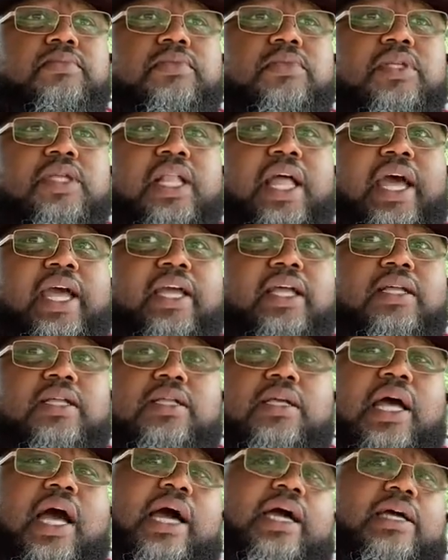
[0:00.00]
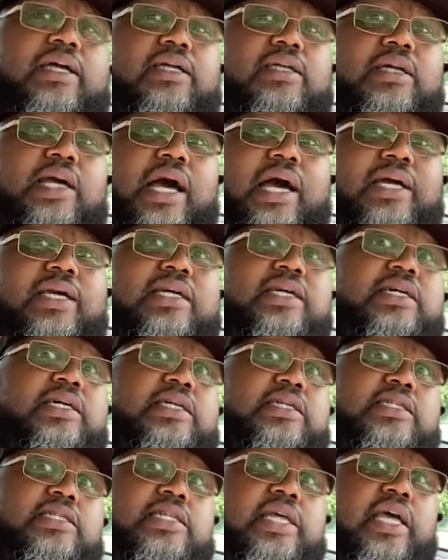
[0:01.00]
like I
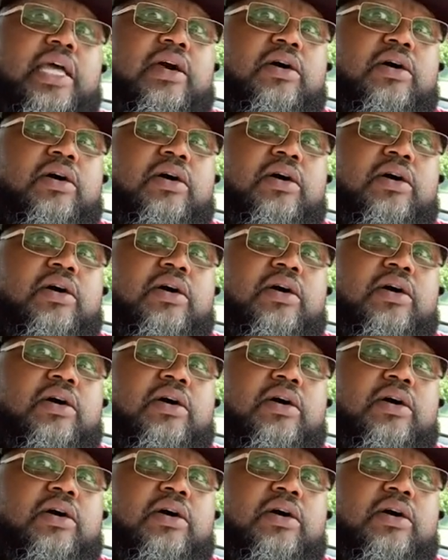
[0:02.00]
could stay